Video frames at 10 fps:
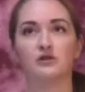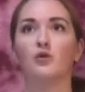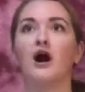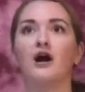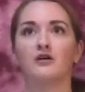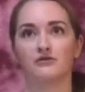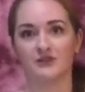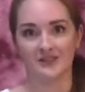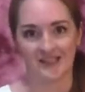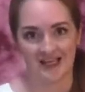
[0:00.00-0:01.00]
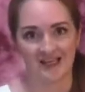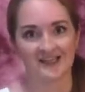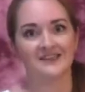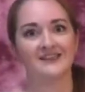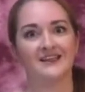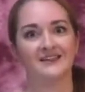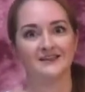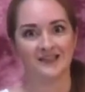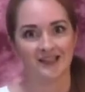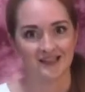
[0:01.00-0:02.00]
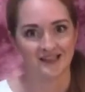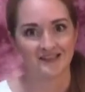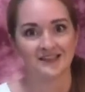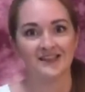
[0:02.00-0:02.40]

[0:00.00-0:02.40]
walk for days and days